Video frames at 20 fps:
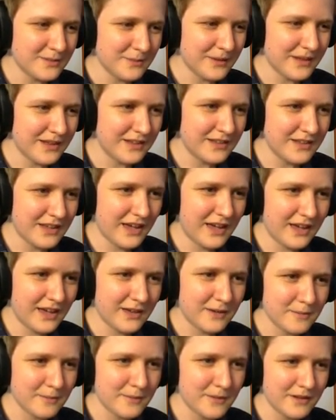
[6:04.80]
play a
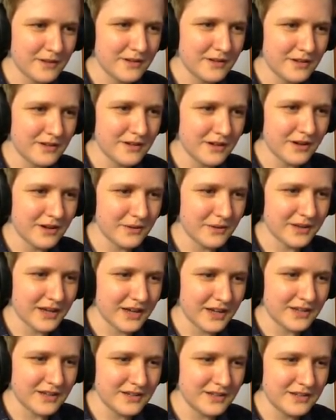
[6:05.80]
game.
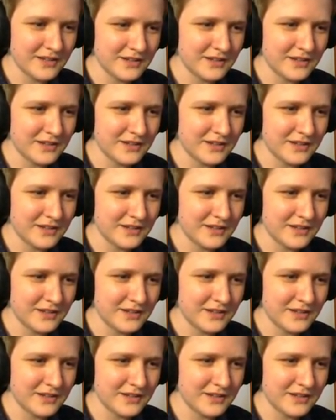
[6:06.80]
Okay.